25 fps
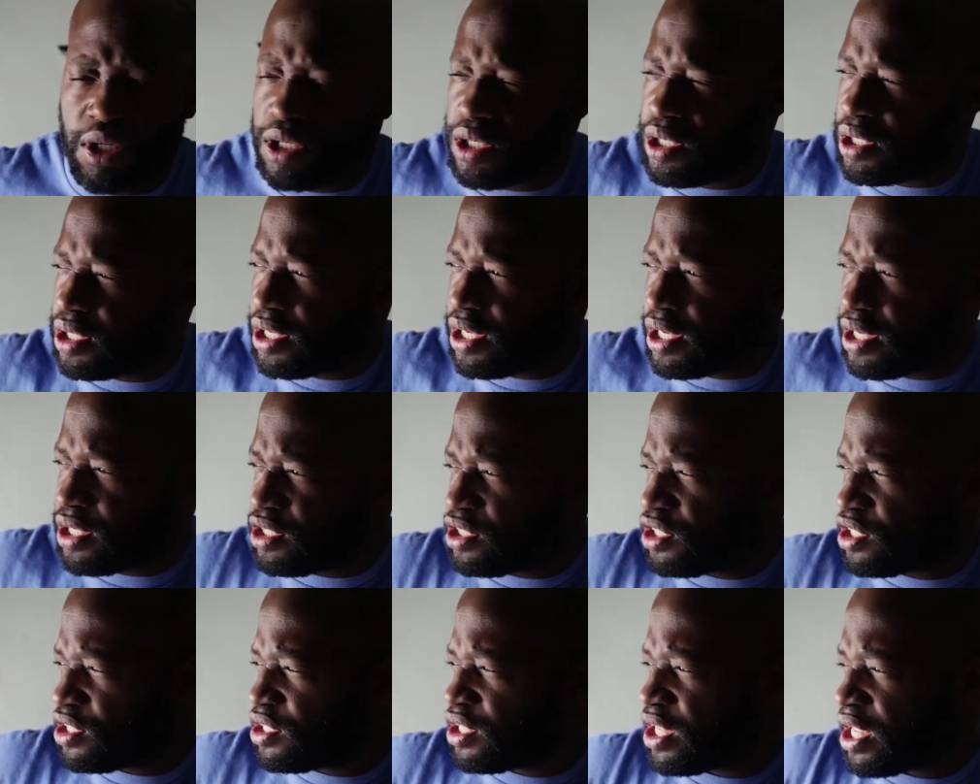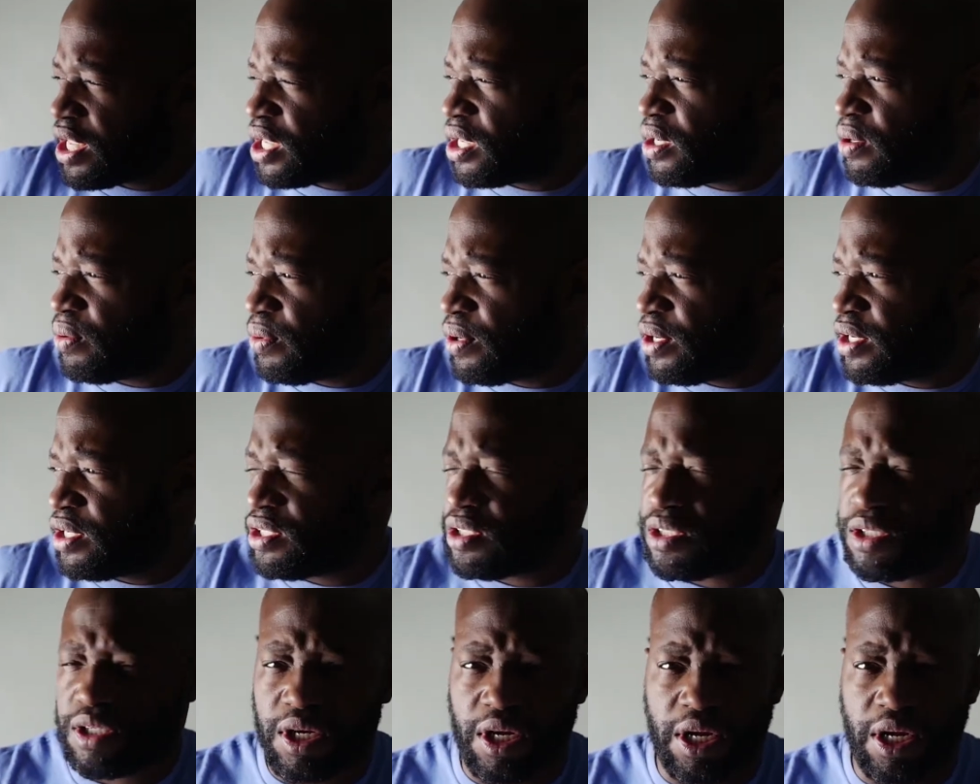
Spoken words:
Again, just like it was.